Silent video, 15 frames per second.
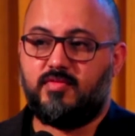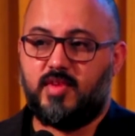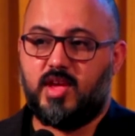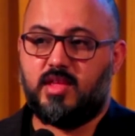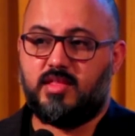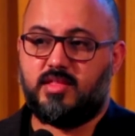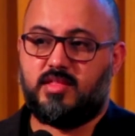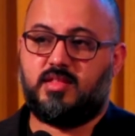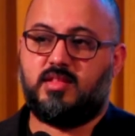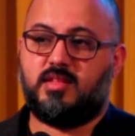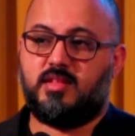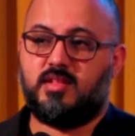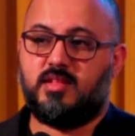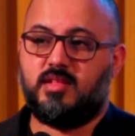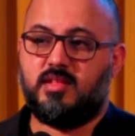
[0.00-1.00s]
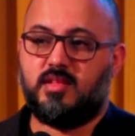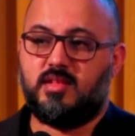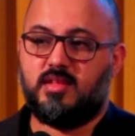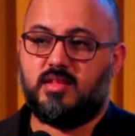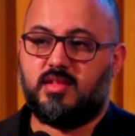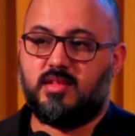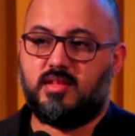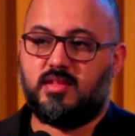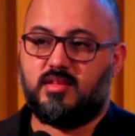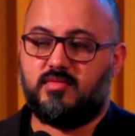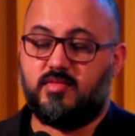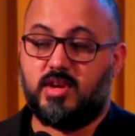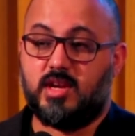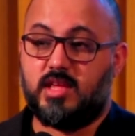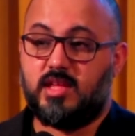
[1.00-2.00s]
faith,
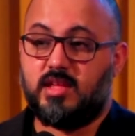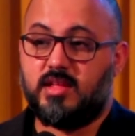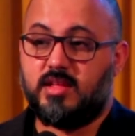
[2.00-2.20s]
really.